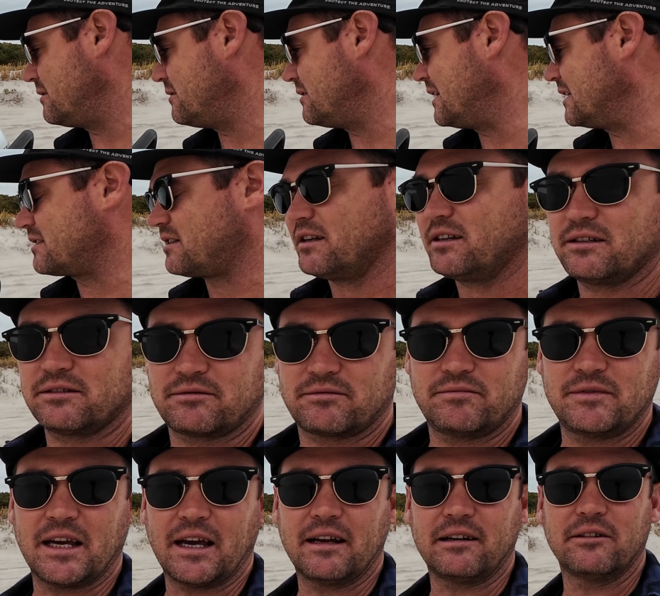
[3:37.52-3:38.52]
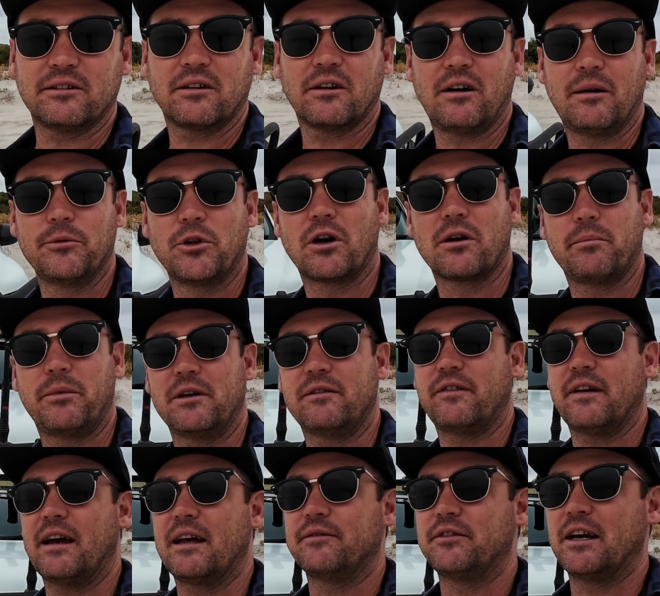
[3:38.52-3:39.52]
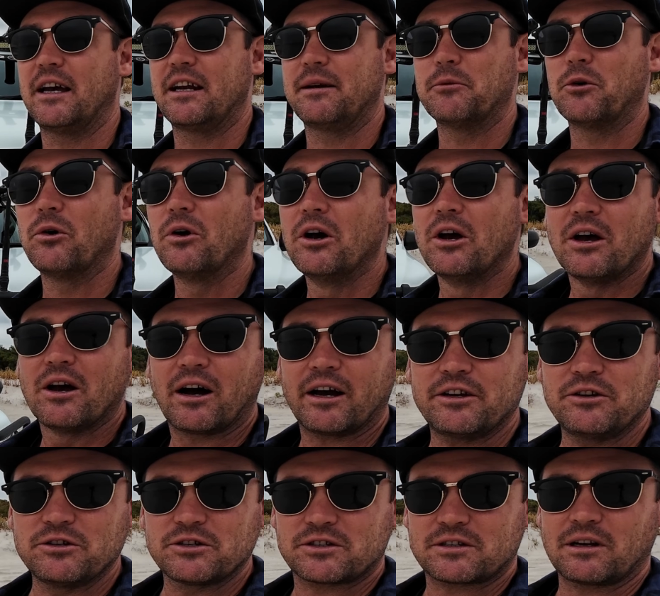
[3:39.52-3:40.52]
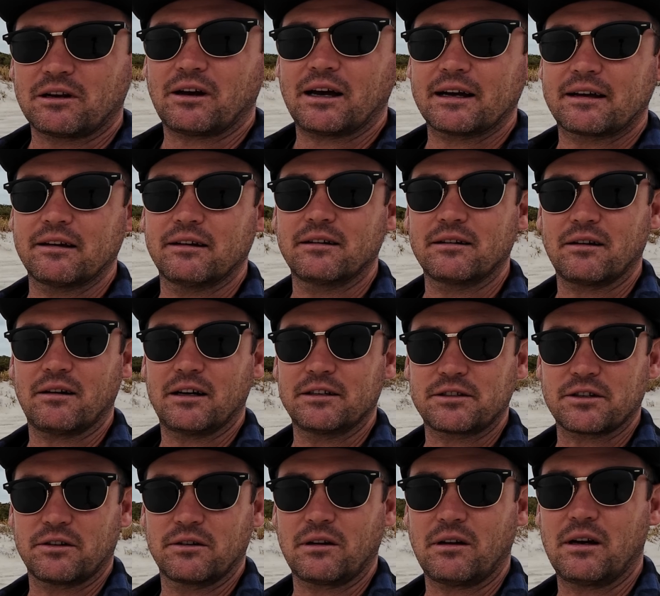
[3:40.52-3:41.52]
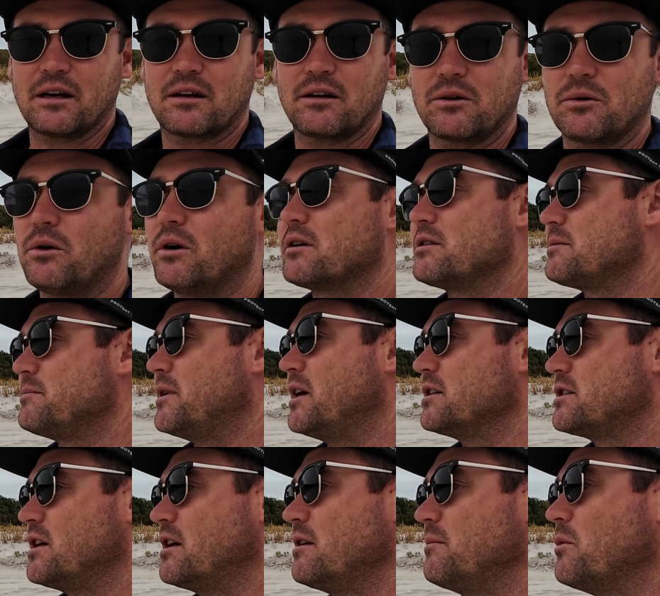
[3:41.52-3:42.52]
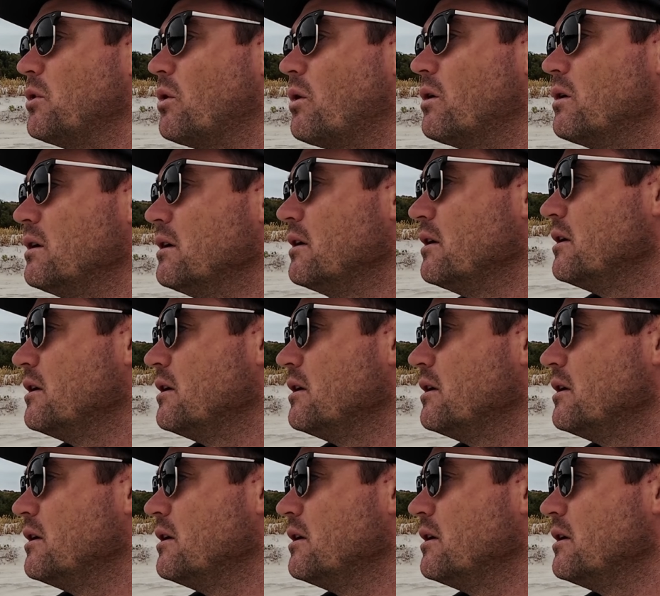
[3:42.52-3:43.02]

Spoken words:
Actually, yeah, look, I'm not a big fan of it anymore. I used to like it. I don't like it quite as much anymore.